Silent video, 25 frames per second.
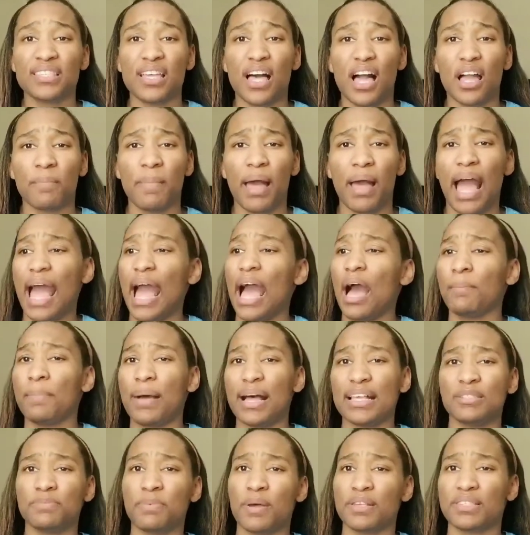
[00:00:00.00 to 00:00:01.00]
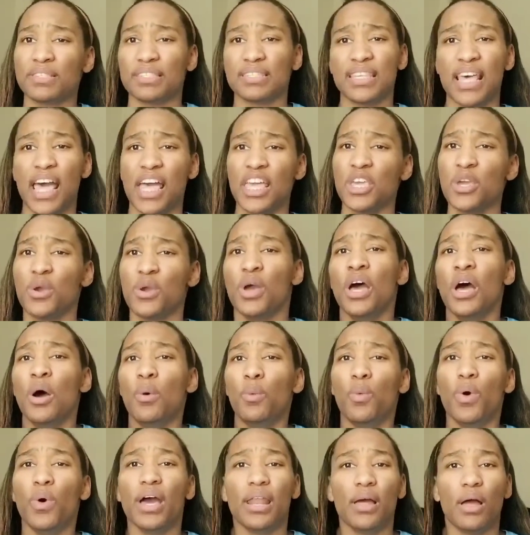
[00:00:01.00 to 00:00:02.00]
talking about how am I supposed to tell you
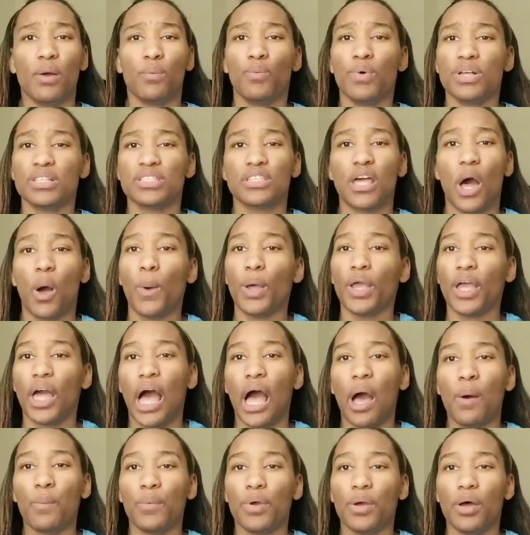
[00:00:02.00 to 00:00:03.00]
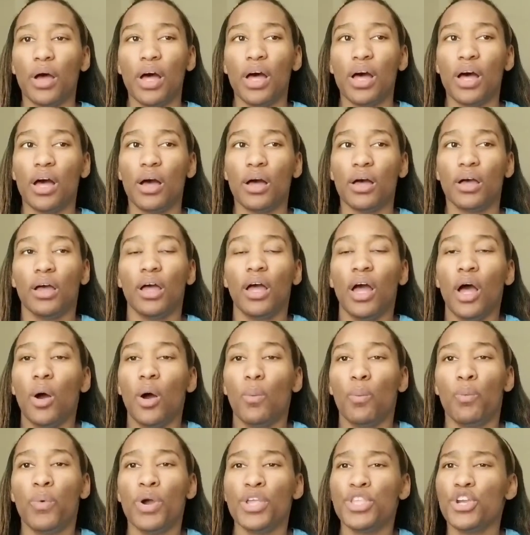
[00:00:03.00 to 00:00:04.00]
what what's going on with, uh,
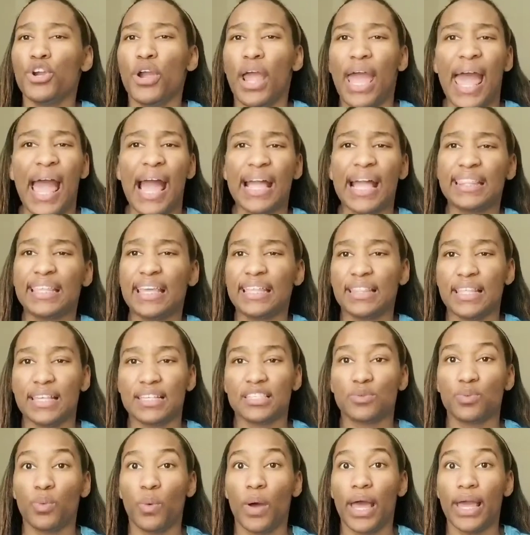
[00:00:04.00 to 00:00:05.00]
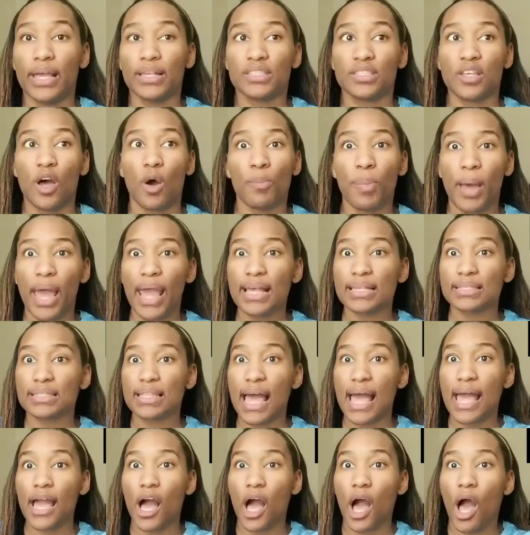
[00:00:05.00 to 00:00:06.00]
when you're acting this way. So Bae is
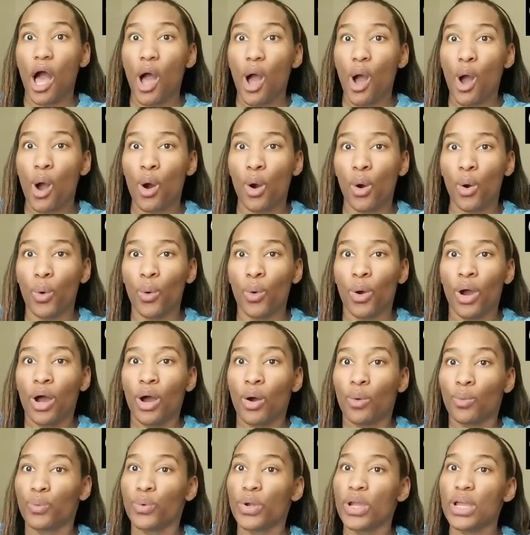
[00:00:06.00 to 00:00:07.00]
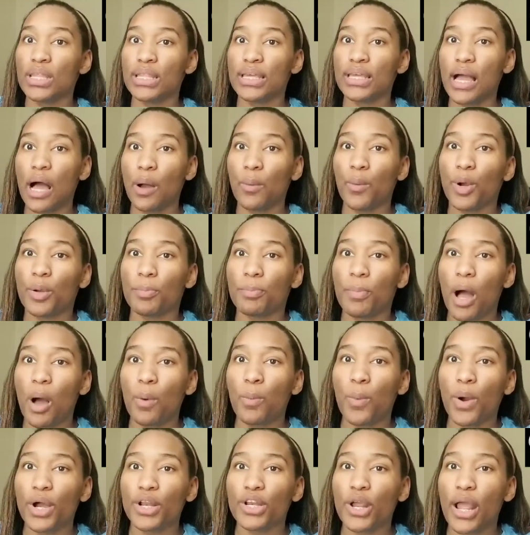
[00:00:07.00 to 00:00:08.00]
like, oh, really? I, want, I
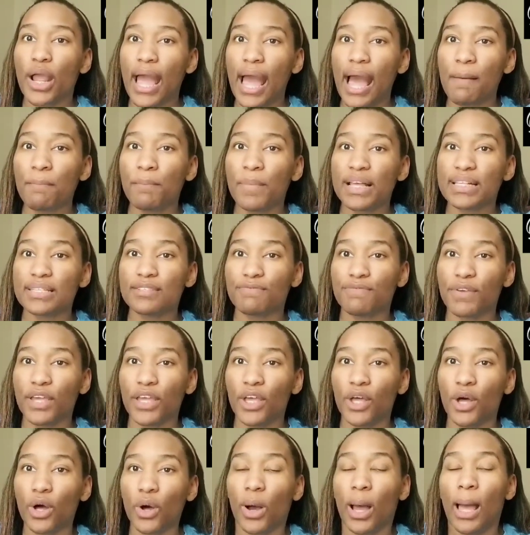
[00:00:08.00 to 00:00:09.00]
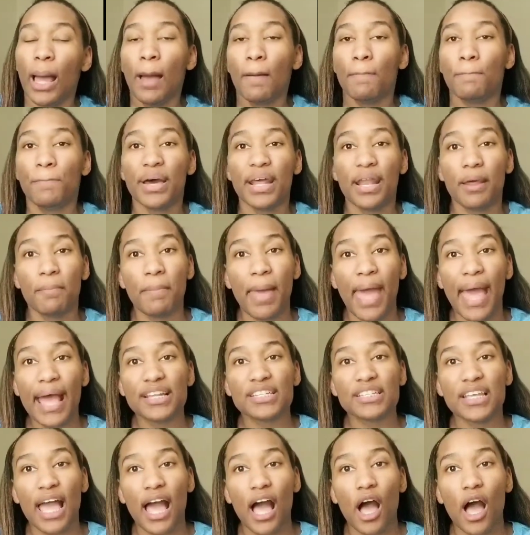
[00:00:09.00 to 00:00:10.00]
wonder how it must feel. But
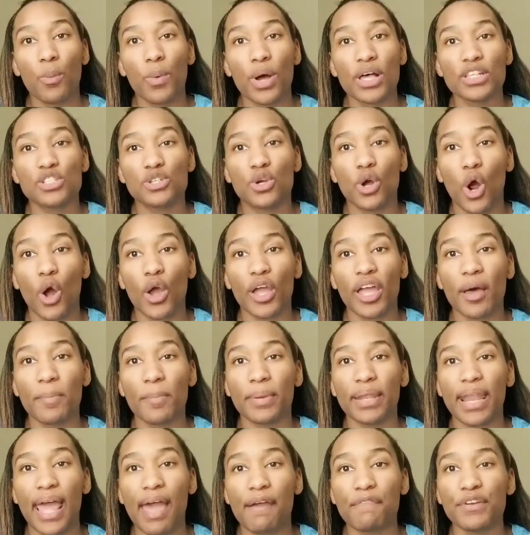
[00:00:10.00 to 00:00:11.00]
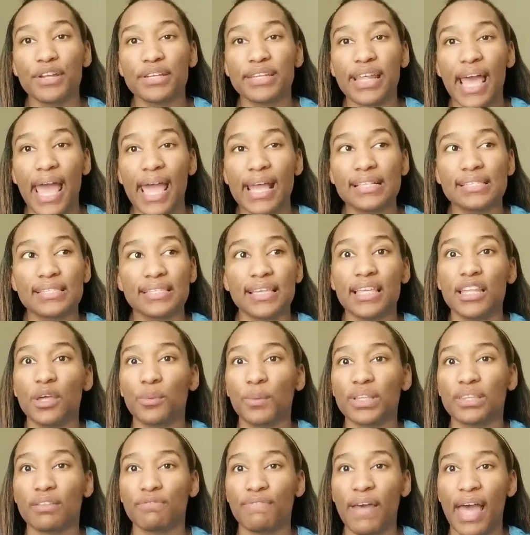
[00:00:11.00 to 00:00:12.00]
imagine I was growing up and every day dealing
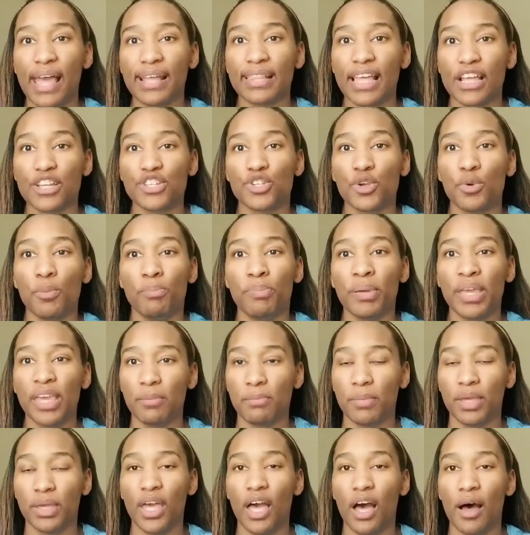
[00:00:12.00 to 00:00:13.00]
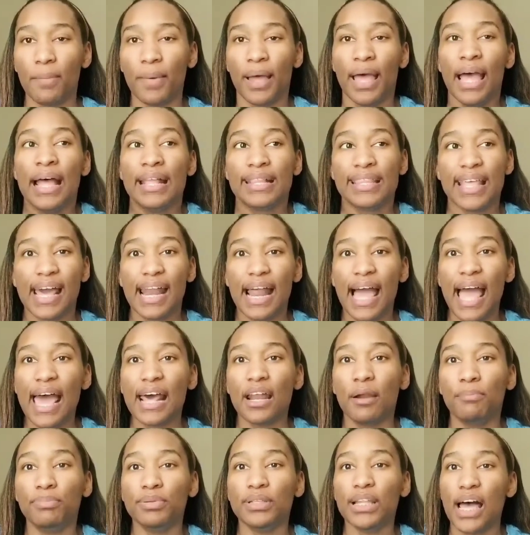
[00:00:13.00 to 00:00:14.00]
with the fact that you beat me up, that I
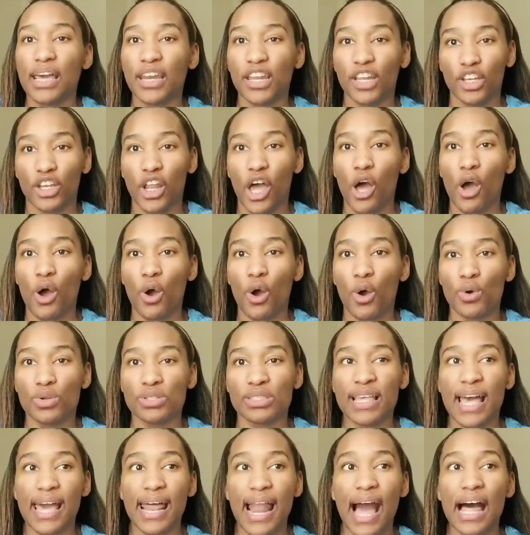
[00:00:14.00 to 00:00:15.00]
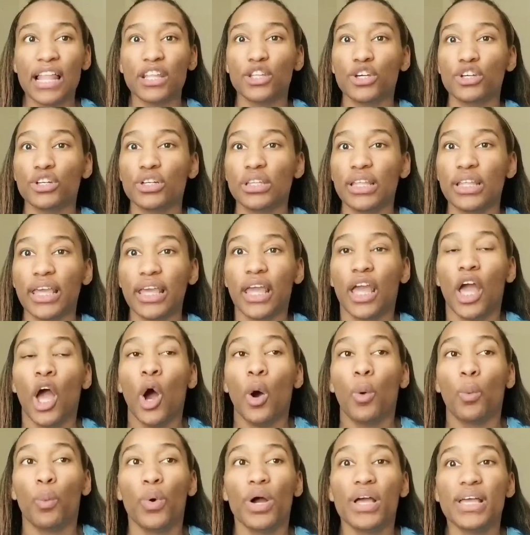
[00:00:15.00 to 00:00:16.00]
had a bloody nose, that I literally
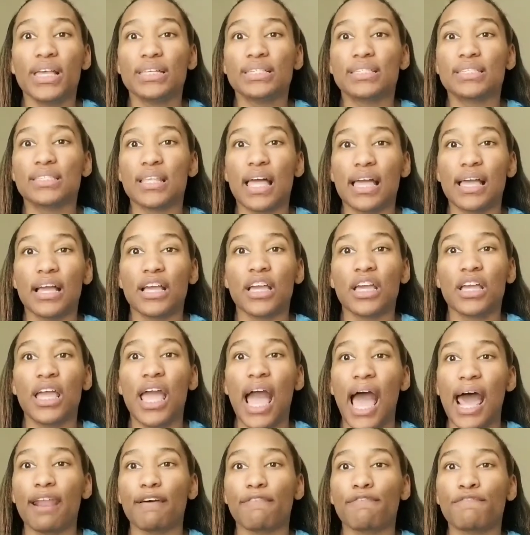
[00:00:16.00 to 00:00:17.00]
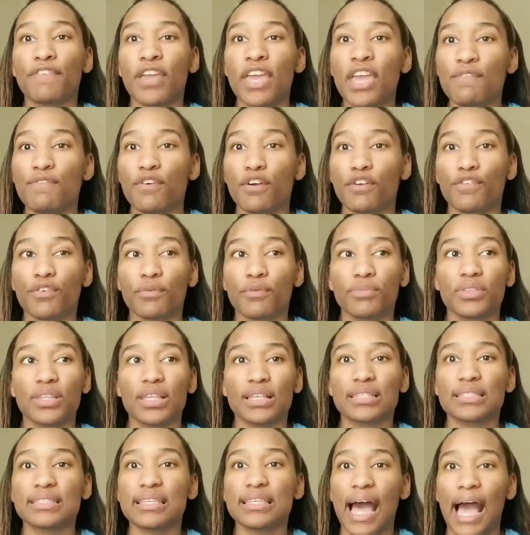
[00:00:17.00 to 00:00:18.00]
was got a fever from
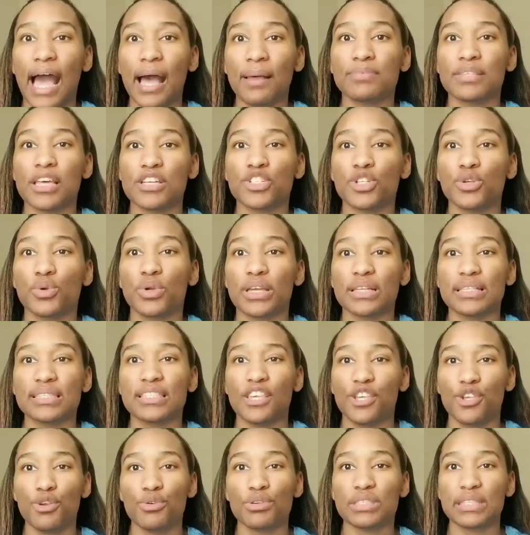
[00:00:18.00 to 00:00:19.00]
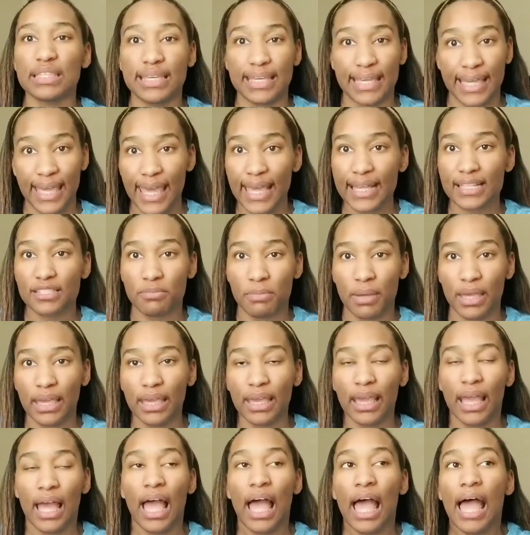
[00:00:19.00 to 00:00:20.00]
the times that you continuously kicked
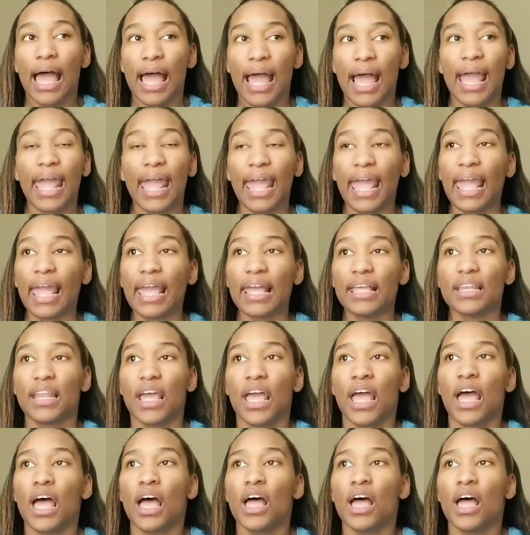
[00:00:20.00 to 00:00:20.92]
me. And